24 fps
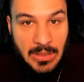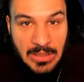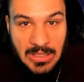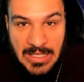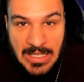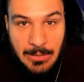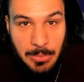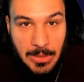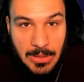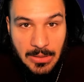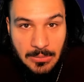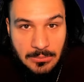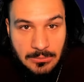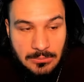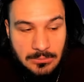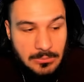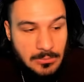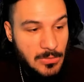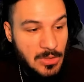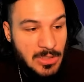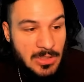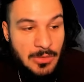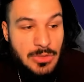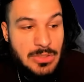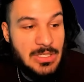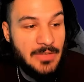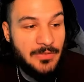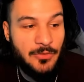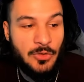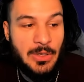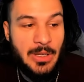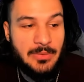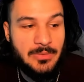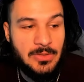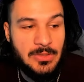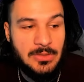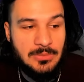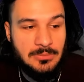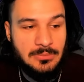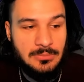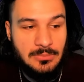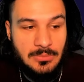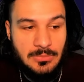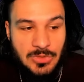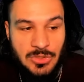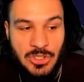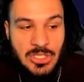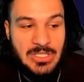keep it. Use it forever.
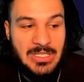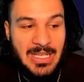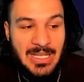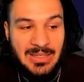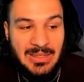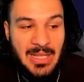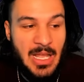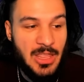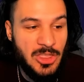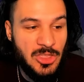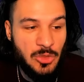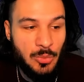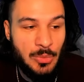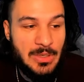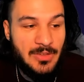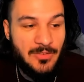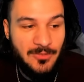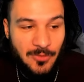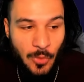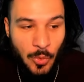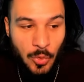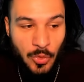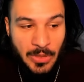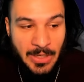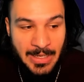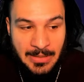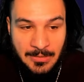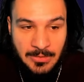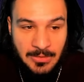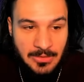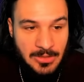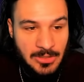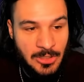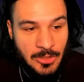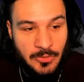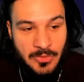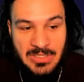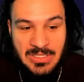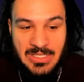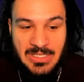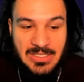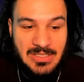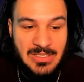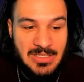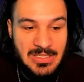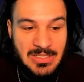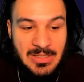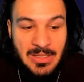Just get that 3-4 and your
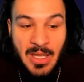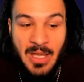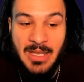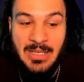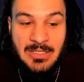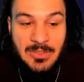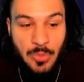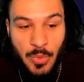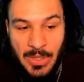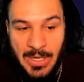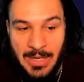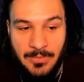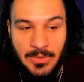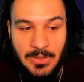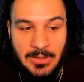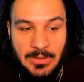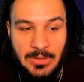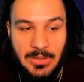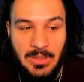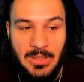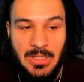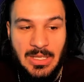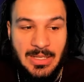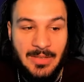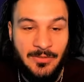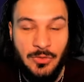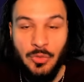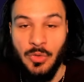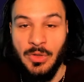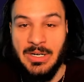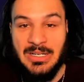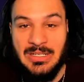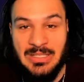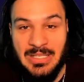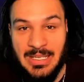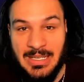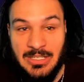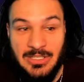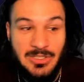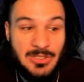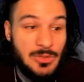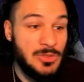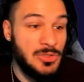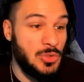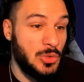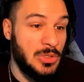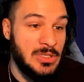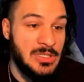resistance slot is whatever. If you run into
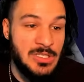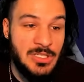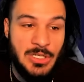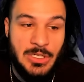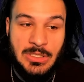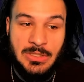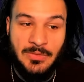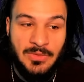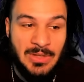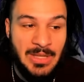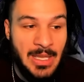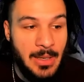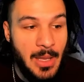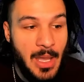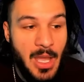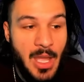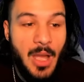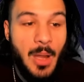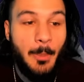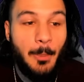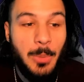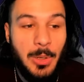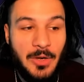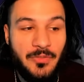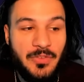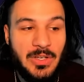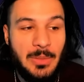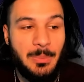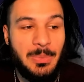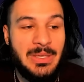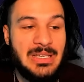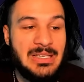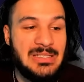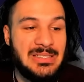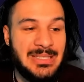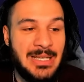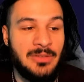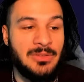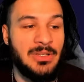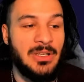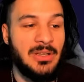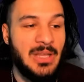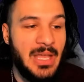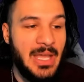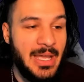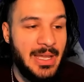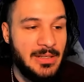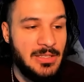issues, you can search for that perfect piece down
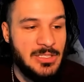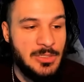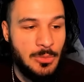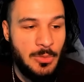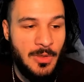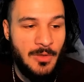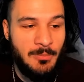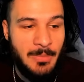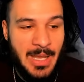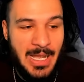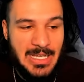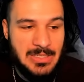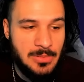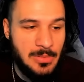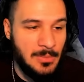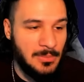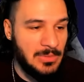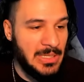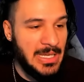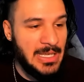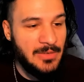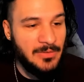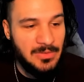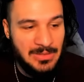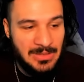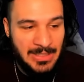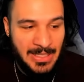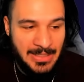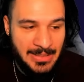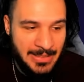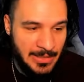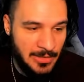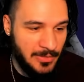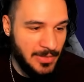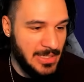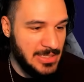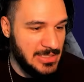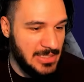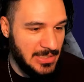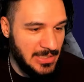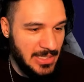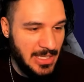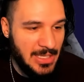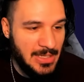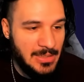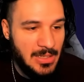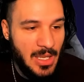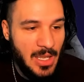the line. So we have maximum life, lightning res
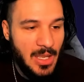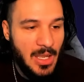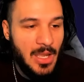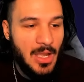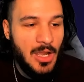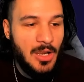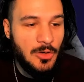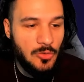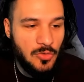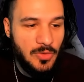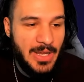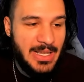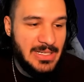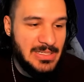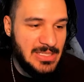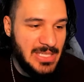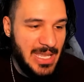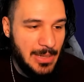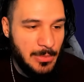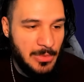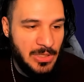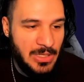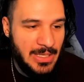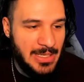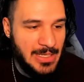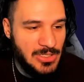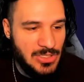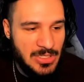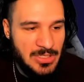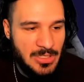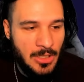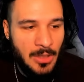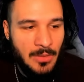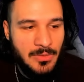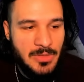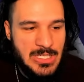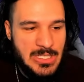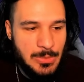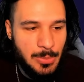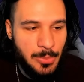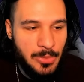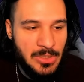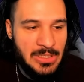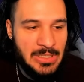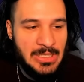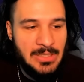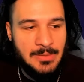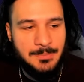again, ranks to Hammer the Ancients. All this is
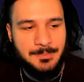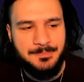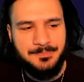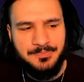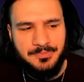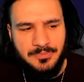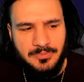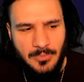pretty